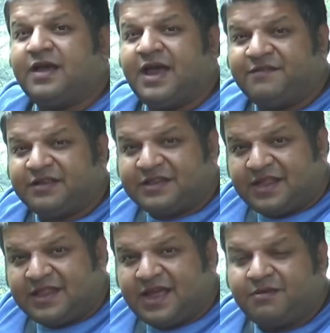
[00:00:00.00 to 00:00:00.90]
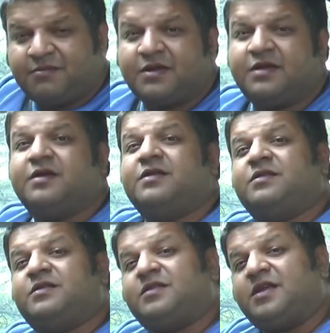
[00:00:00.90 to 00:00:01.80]
Having said that,
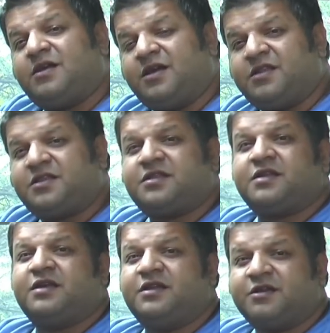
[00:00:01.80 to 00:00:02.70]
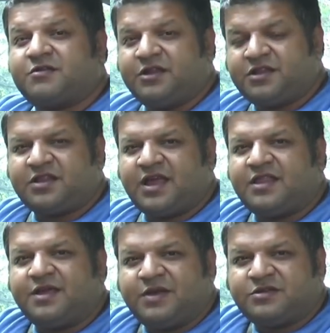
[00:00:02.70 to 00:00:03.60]
there is an increase,
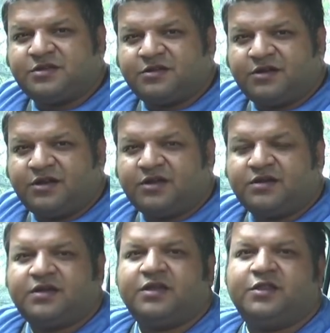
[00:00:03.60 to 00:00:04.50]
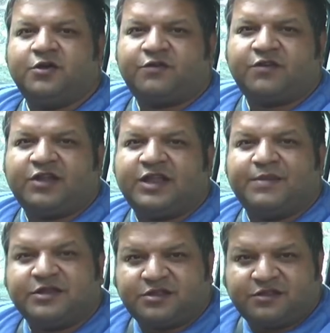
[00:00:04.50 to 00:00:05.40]
as I mentioned earlier, in the overall
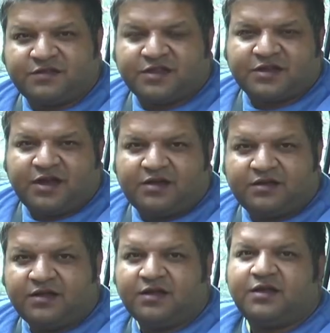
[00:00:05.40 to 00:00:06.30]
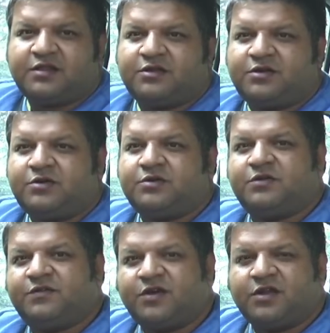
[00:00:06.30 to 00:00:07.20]
dimensions of this car. So
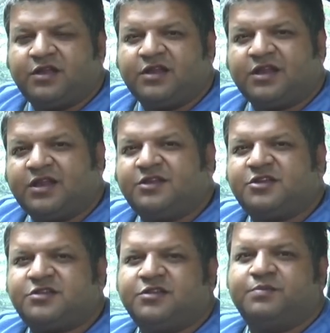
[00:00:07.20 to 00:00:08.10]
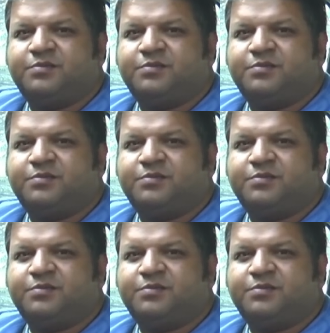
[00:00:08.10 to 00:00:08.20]
you've got a little additional